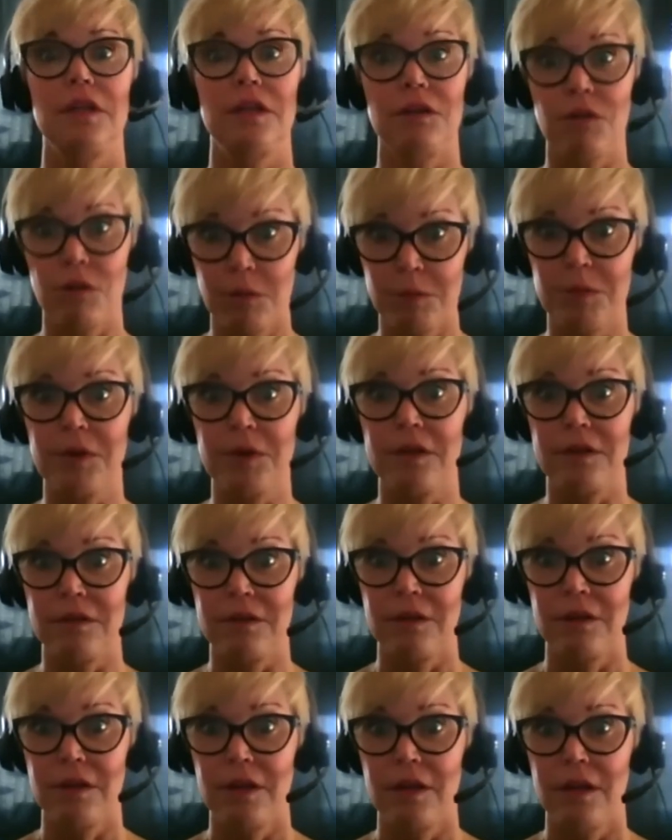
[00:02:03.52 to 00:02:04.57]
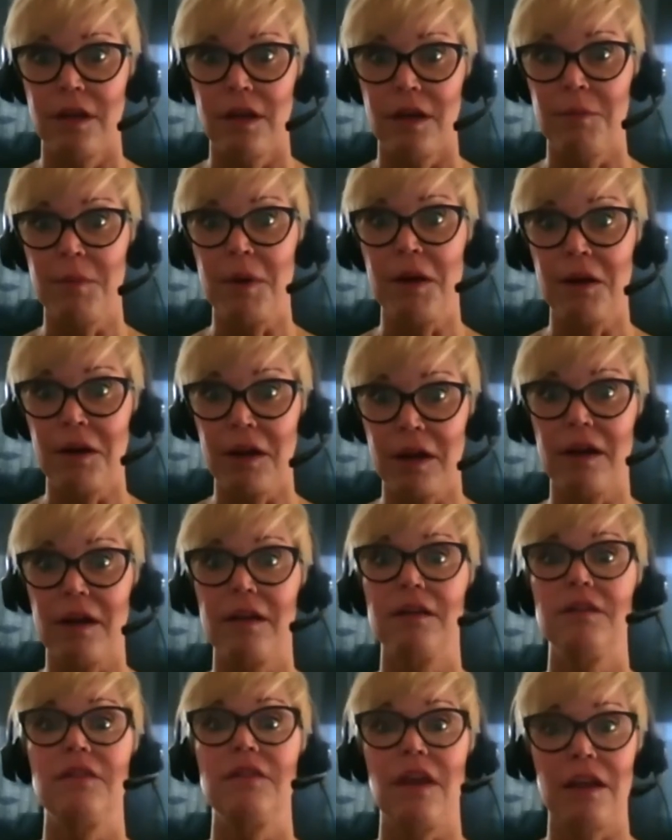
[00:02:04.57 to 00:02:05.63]
corporate America
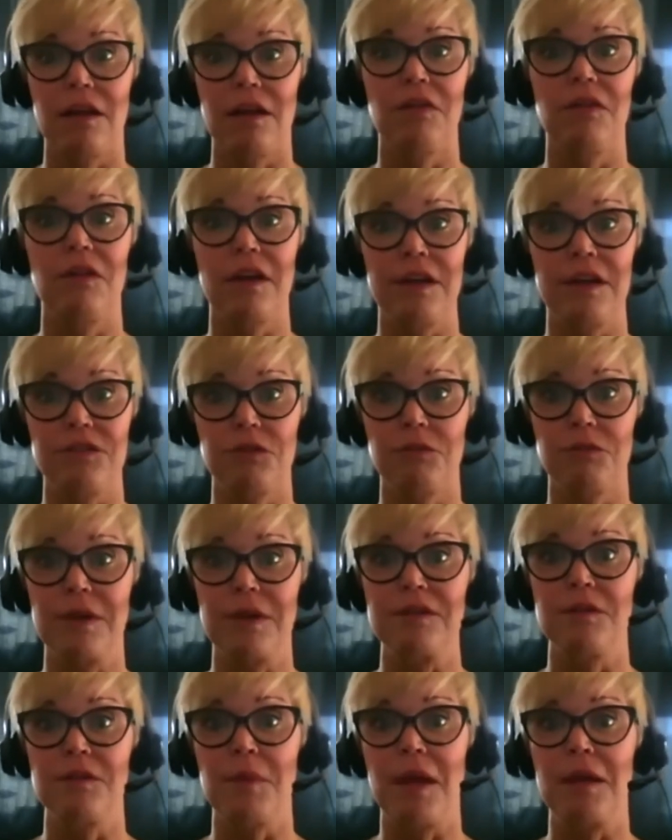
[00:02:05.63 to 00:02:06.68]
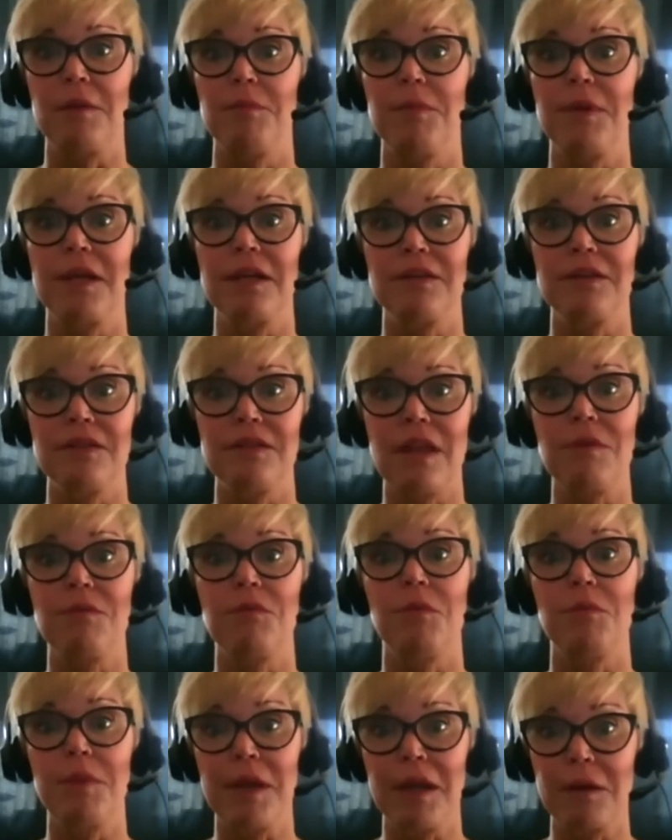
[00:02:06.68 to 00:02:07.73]
take a look at your resume, because they
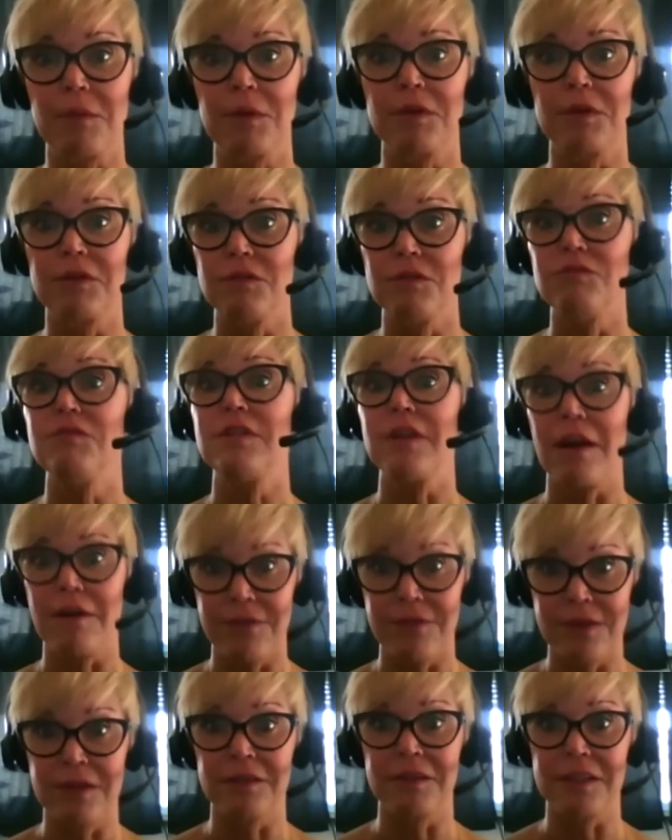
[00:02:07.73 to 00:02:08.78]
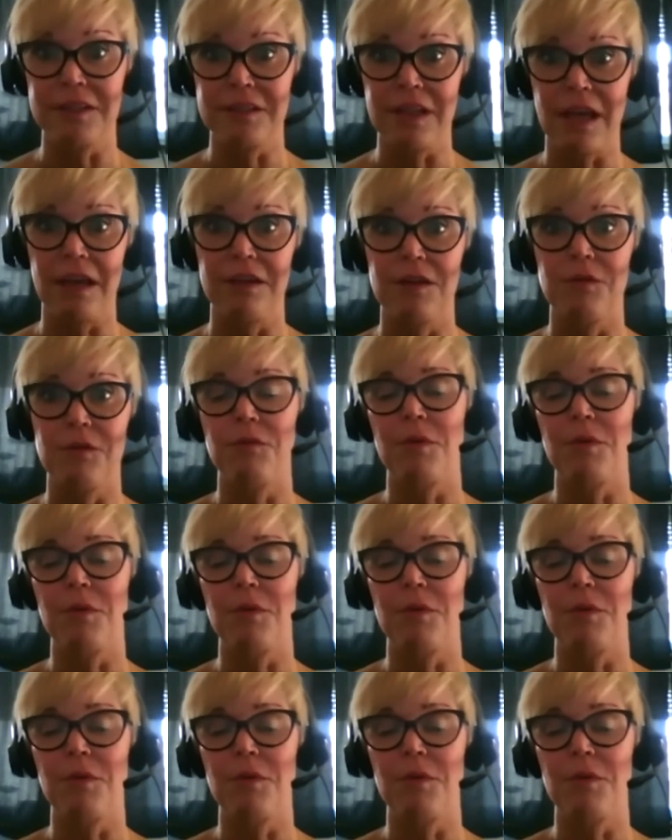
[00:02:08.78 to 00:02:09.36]
will be able to definitely tell you